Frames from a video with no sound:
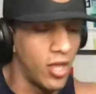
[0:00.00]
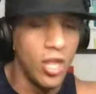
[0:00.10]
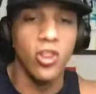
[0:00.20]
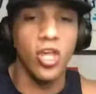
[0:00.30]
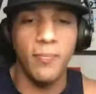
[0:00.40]
at
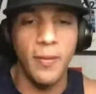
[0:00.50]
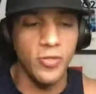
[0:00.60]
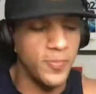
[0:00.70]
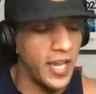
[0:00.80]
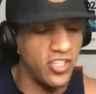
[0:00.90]
people's
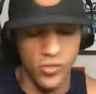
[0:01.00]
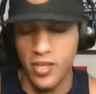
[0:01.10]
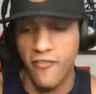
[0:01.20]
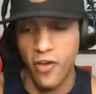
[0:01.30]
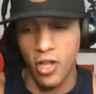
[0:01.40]
pages without
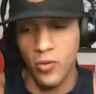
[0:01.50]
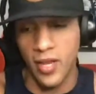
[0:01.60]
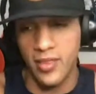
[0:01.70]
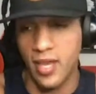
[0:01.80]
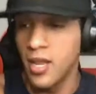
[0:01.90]
following, and then
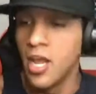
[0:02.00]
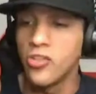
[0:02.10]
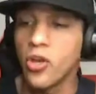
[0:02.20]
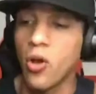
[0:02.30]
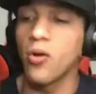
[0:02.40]
they'll go to
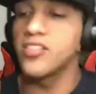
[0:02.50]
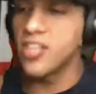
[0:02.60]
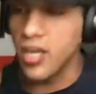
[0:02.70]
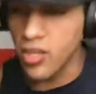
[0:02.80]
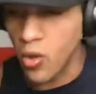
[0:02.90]
study the
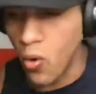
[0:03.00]
course,